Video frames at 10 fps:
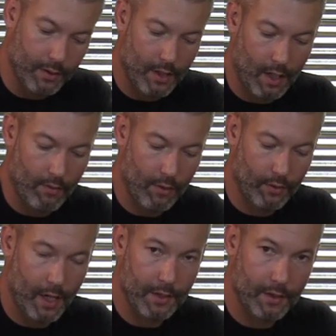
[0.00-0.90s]
It's got a real
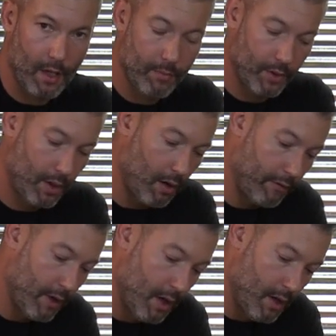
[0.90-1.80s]
nice thumb
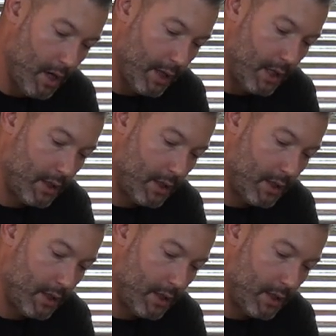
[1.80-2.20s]
shelf, and they